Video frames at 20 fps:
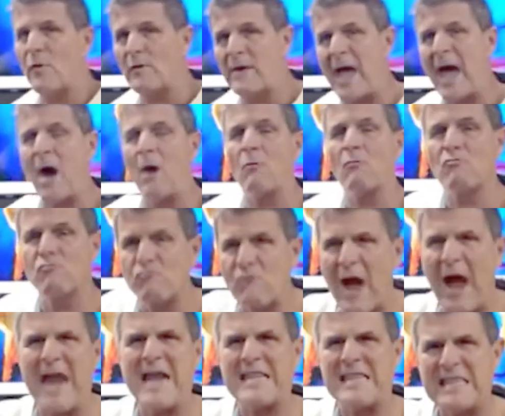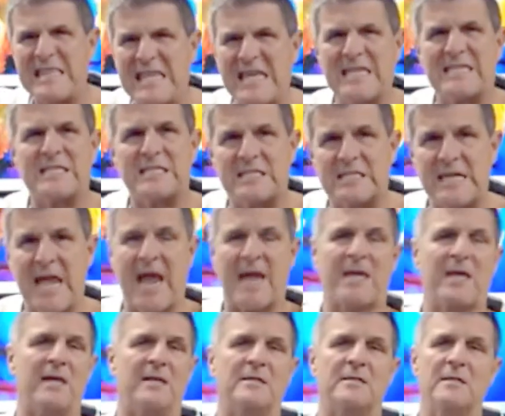phone out right this
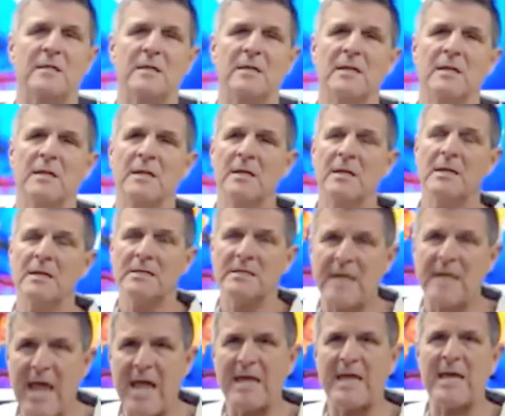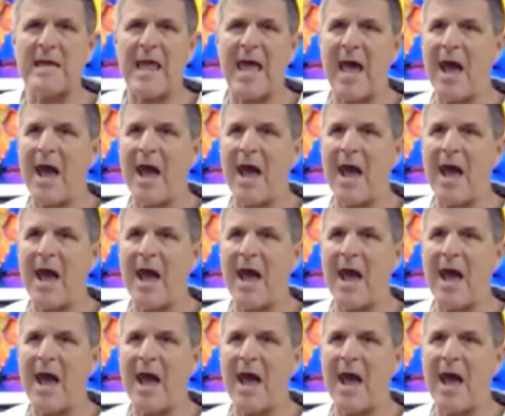second. Take it